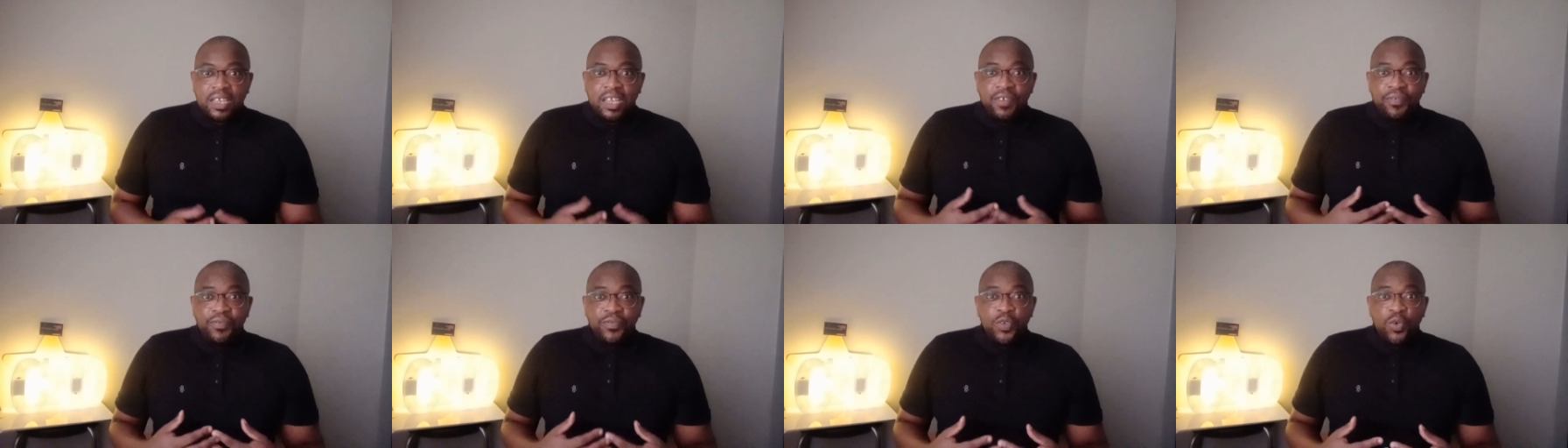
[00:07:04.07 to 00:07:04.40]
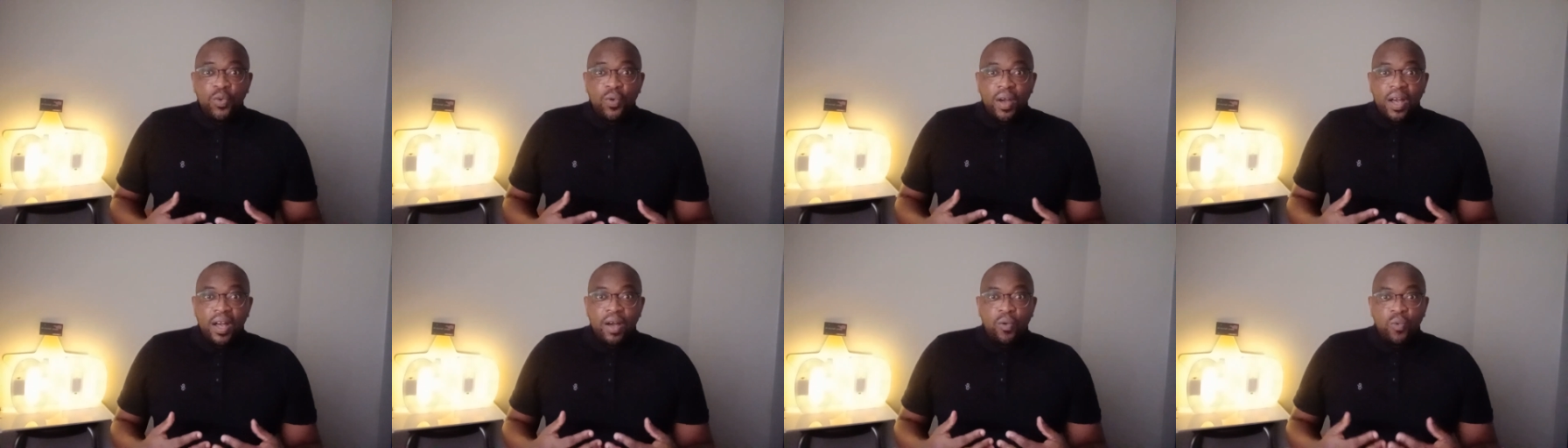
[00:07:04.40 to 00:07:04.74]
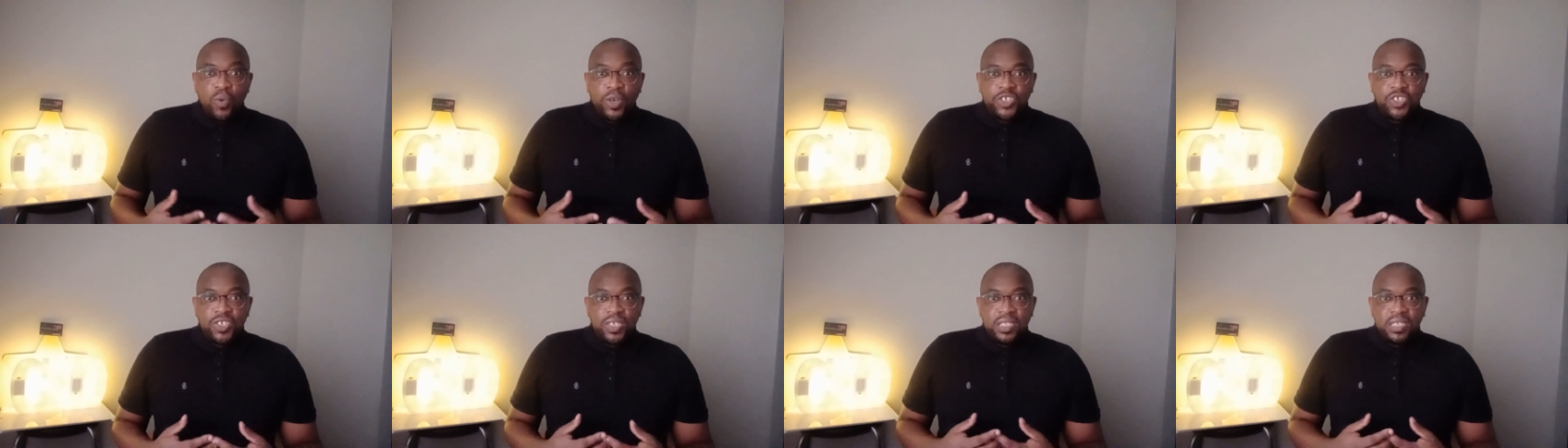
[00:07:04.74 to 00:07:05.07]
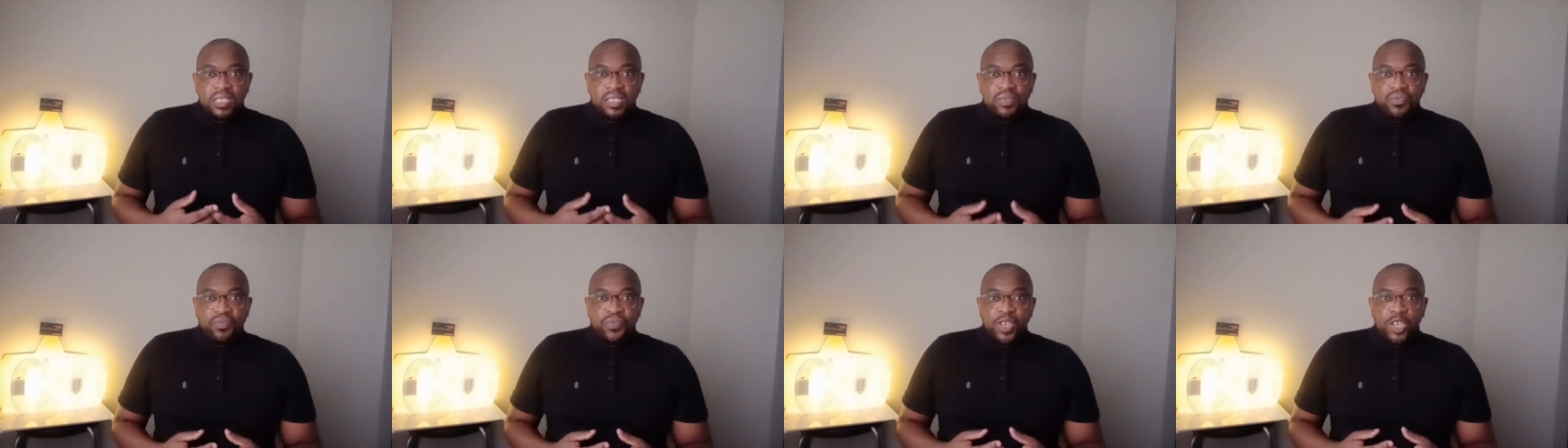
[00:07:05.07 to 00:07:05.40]
If you are watching
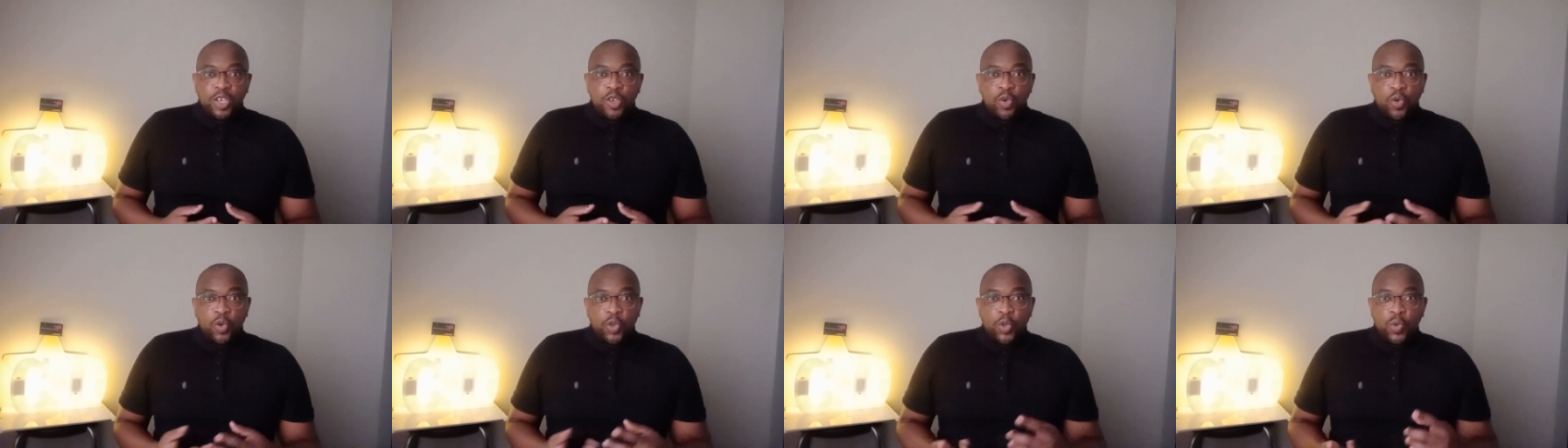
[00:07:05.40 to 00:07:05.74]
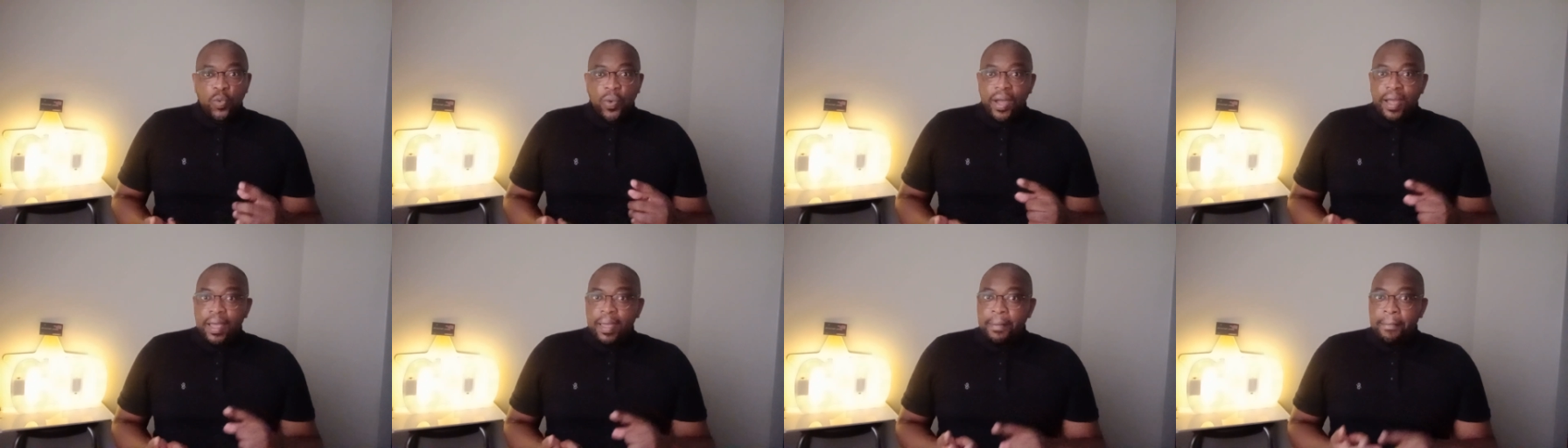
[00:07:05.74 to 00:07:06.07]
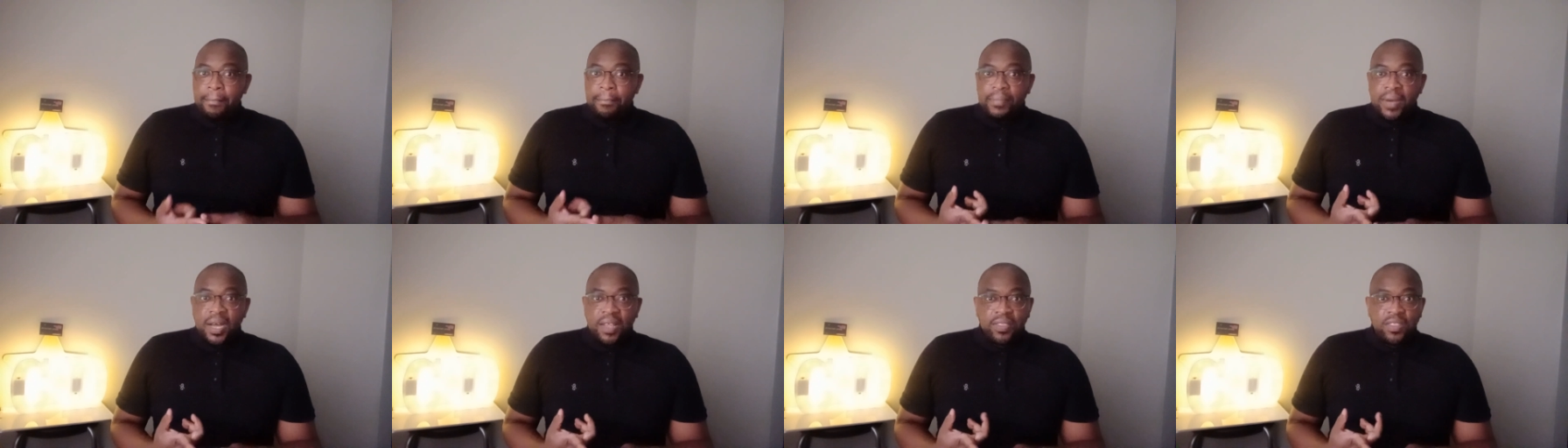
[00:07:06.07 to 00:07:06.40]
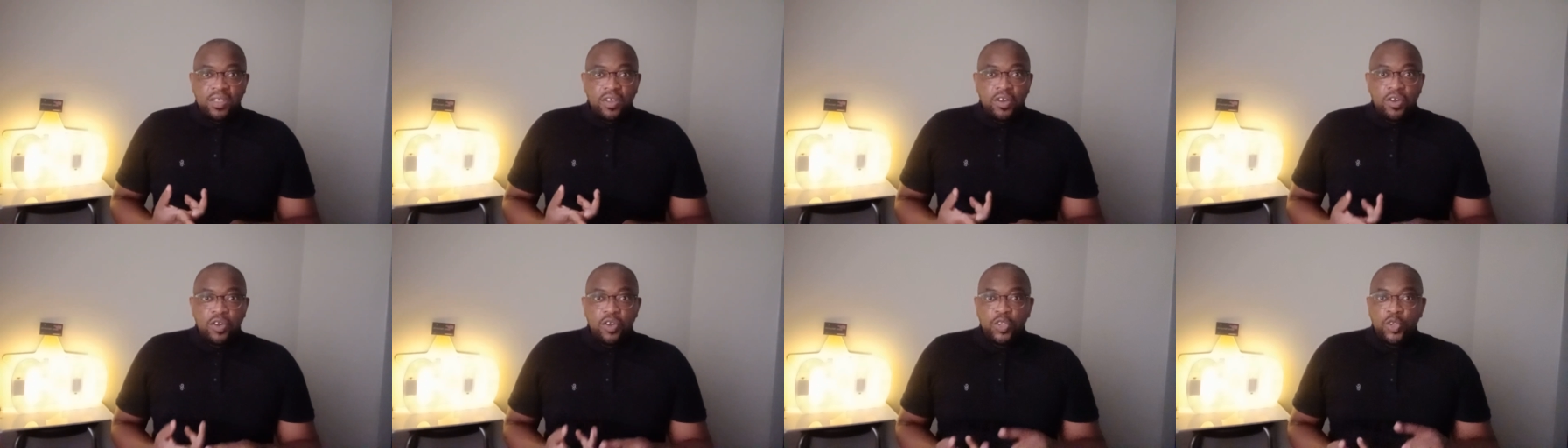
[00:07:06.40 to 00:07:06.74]
this video, you are a
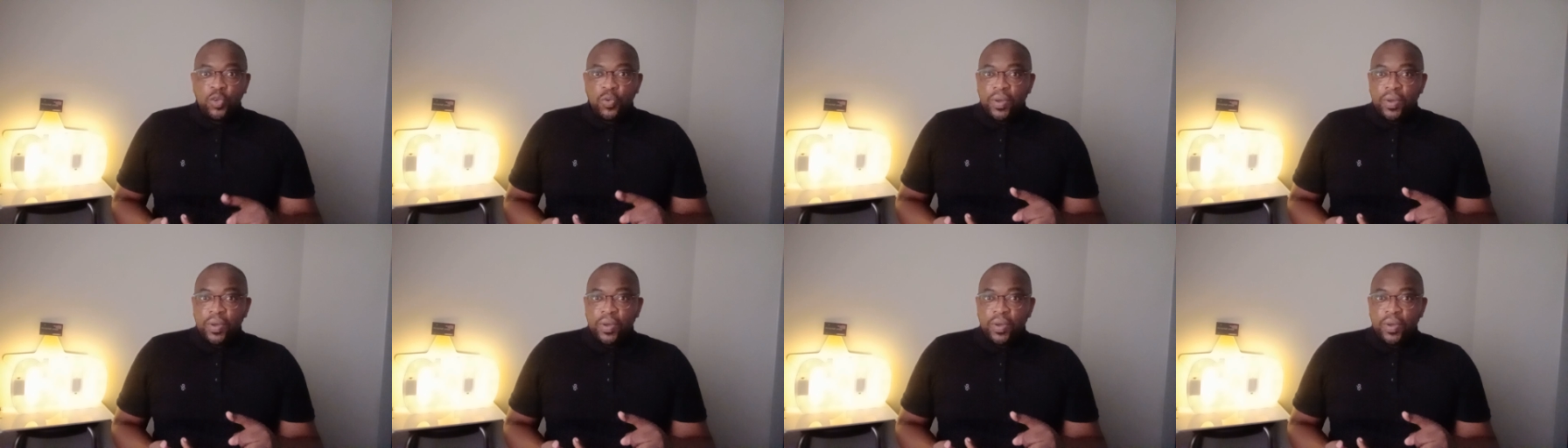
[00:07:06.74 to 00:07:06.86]
mother,